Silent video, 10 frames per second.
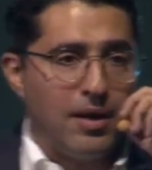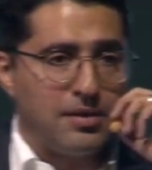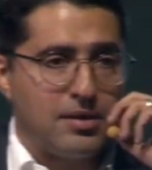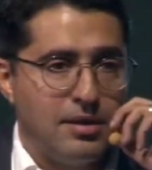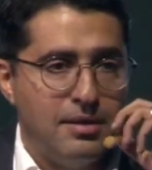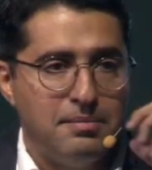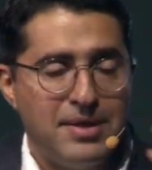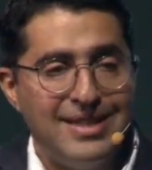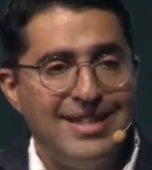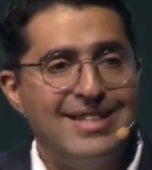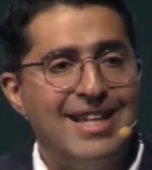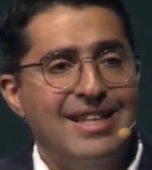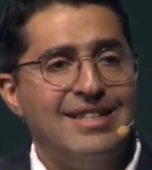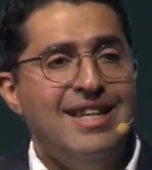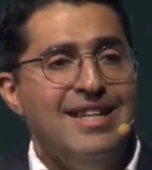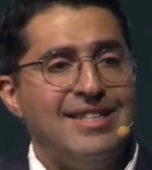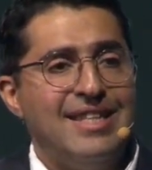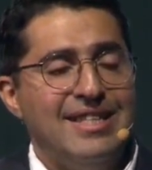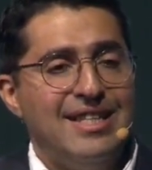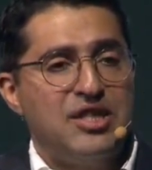us. They
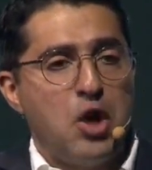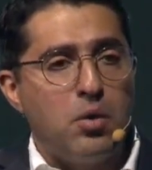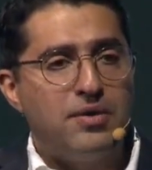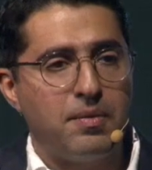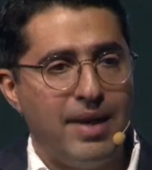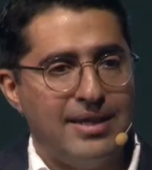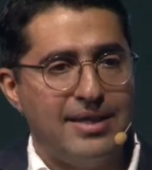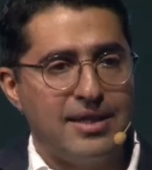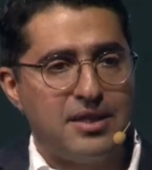took the ratings